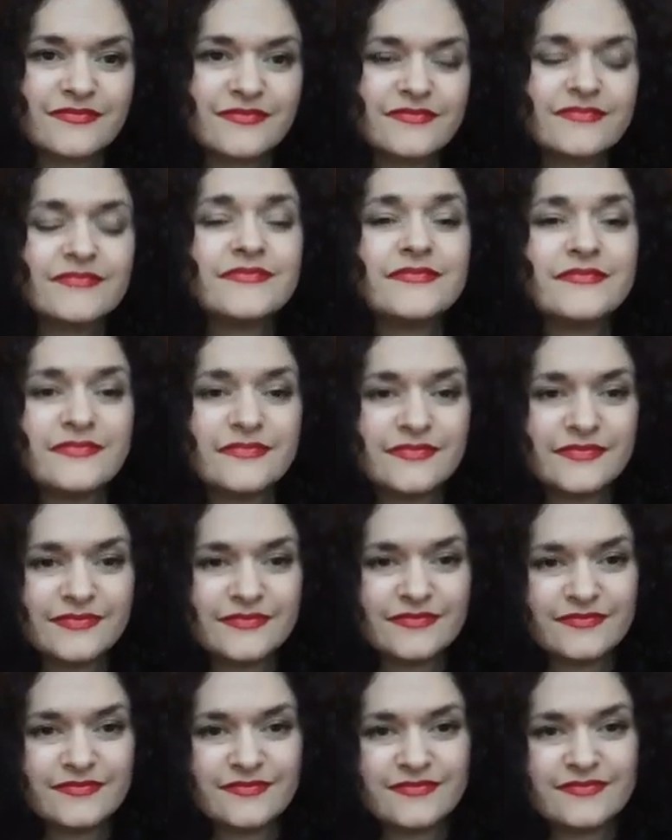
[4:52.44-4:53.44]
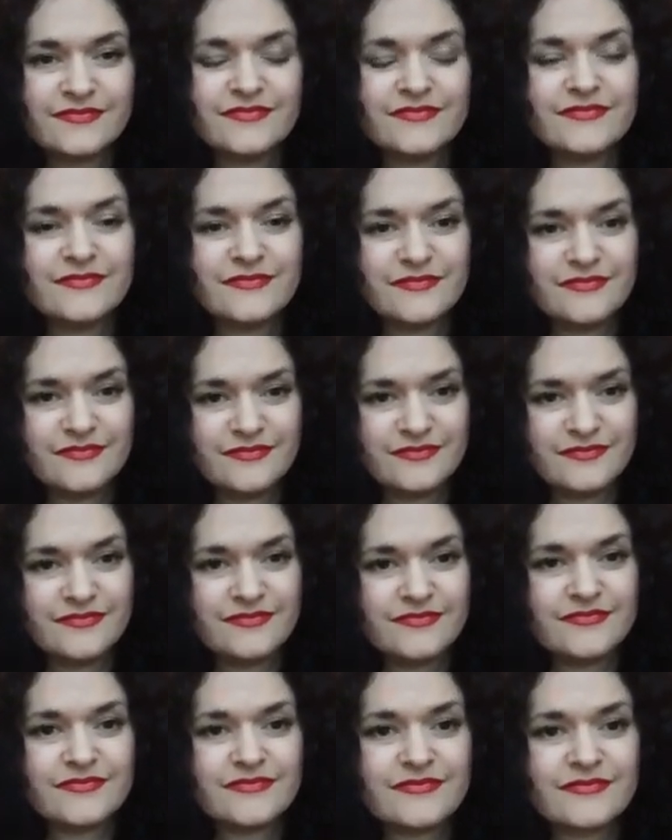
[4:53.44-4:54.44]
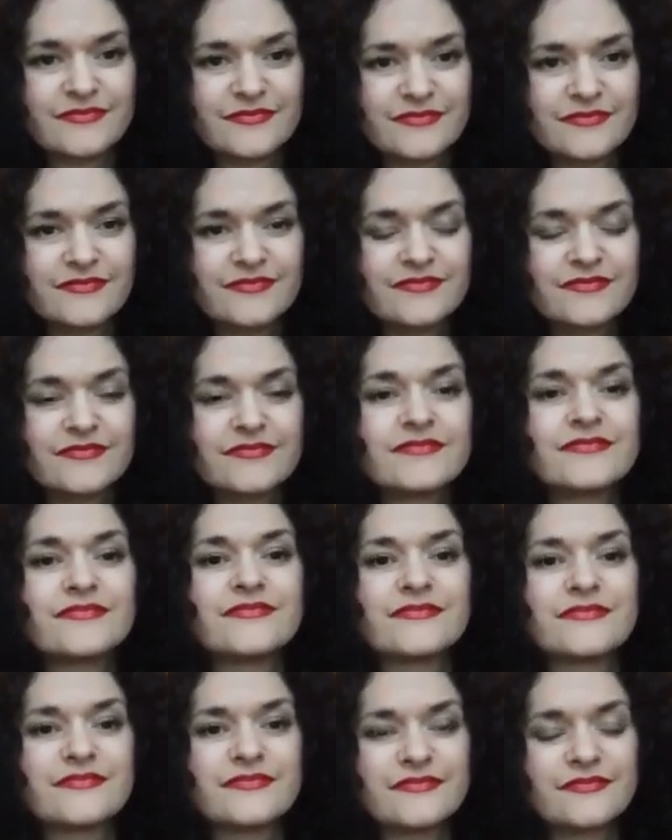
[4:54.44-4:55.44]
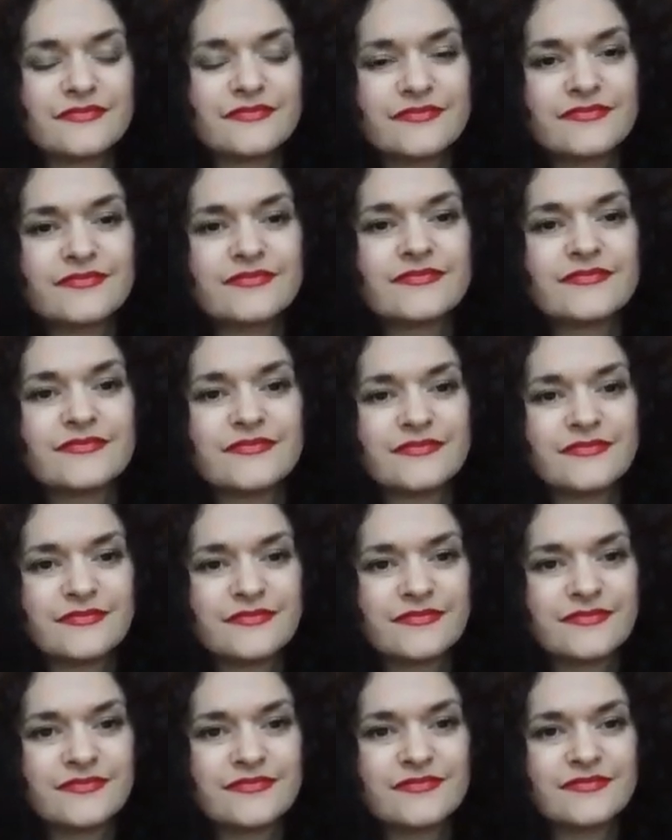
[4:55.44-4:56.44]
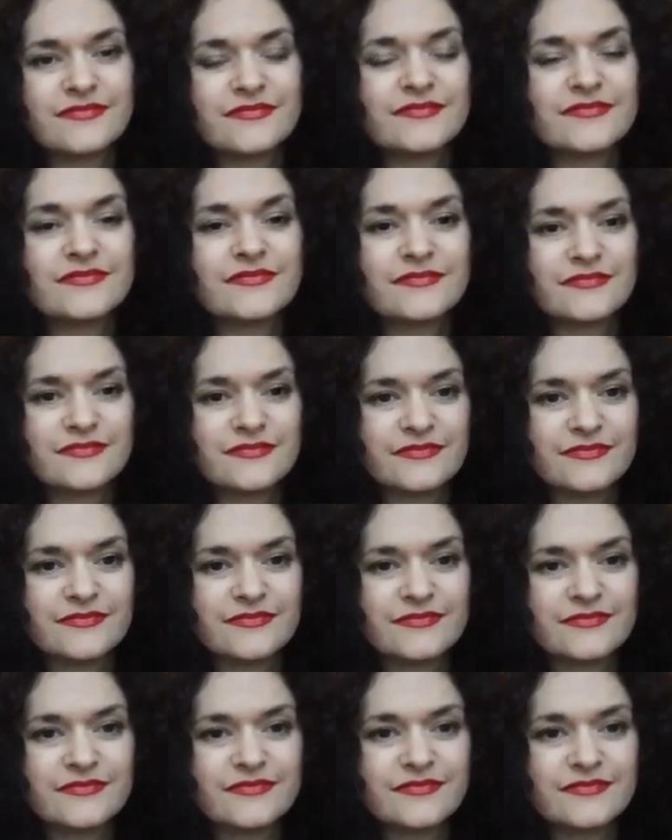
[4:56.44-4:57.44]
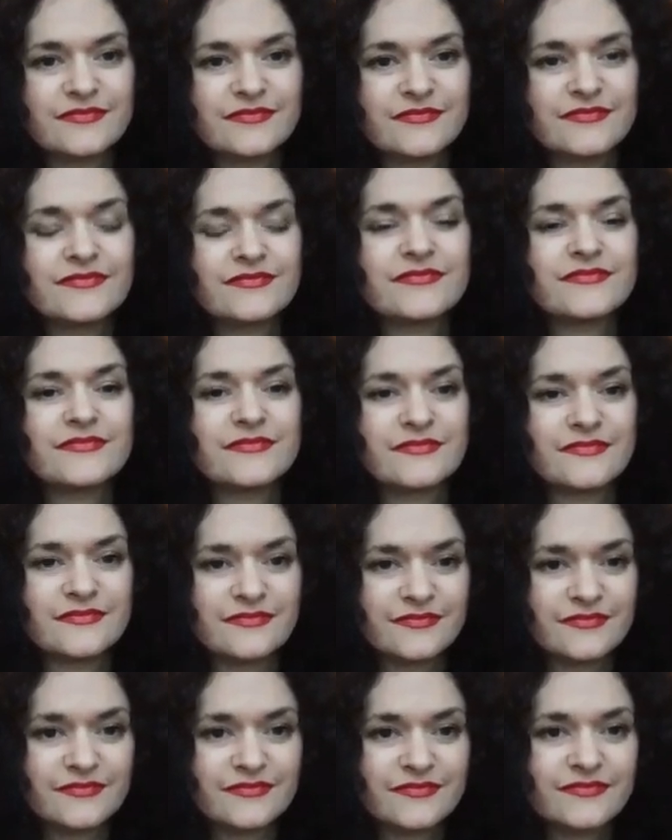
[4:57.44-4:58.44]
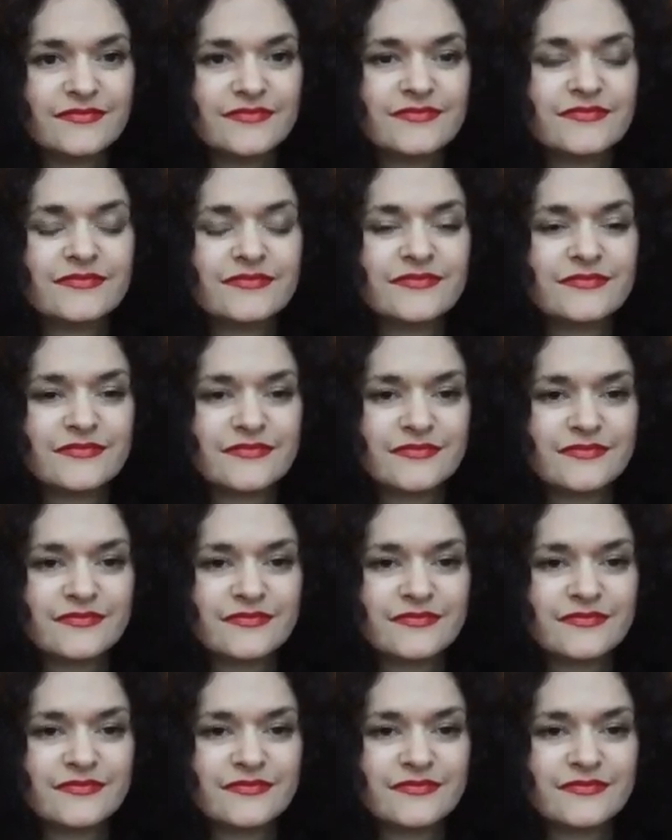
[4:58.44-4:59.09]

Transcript: No words are spoken by the person on screen.